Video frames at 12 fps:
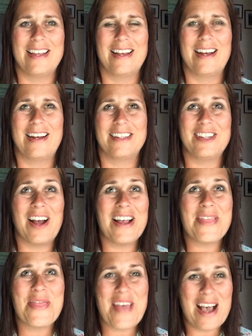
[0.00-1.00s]

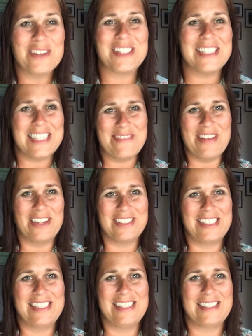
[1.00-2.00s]
9,000
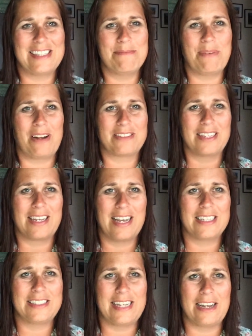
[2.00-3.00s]
emails in his inbox and
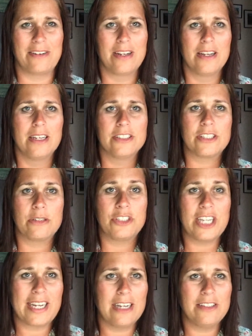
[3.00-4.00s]
cut it down. So
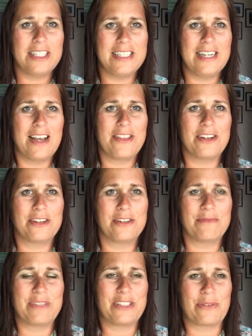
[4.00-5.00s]
check out the other
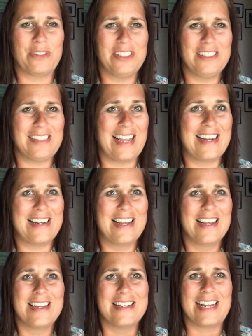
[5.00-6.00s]
resources, and
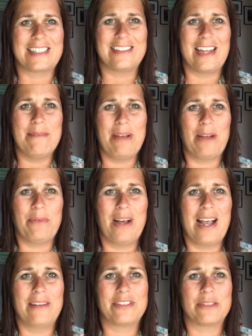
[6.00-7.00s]
next time I will
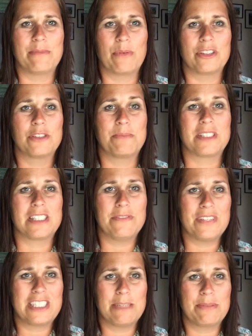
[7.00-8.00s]
have some more
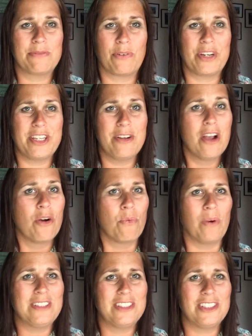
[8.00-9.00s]
specific tips for you,
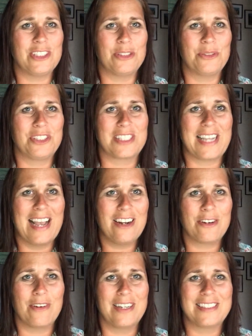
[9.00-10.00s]
what to do to
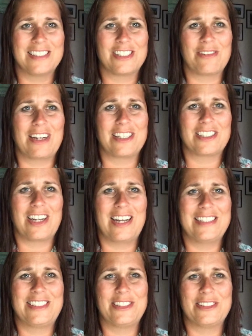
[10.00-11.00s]
categorize and
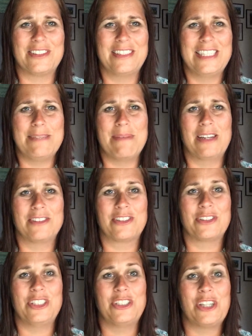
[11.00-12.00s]
strategize your emails
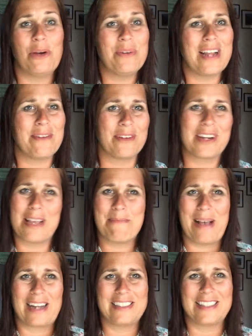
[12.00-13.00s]
so you don't ever get
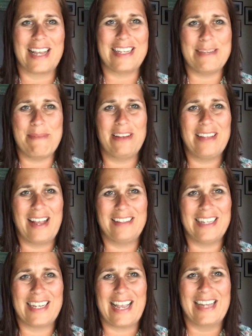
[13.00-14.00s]
back to that email
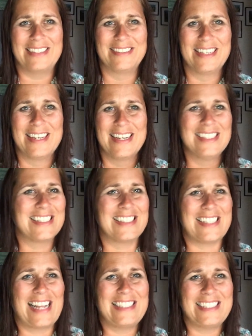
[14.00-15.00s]
hell again. This
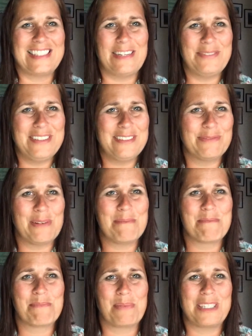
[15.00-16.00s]
is Angelique Duffield
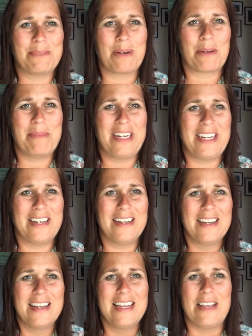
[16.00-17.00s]
from Brightspark Media.
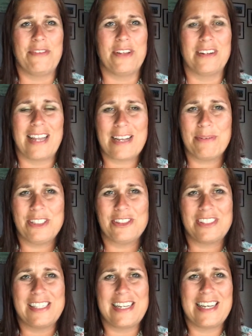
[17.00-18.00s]
If you like what you're
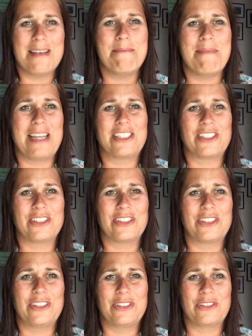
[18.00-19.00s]
seeing, make sure
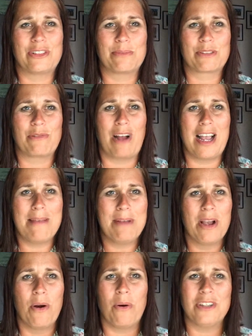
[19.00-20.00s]
to subscribe
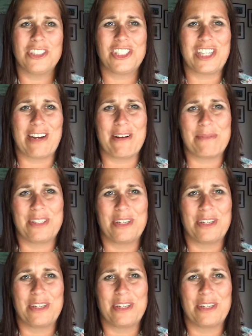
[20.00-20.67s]
or to share it with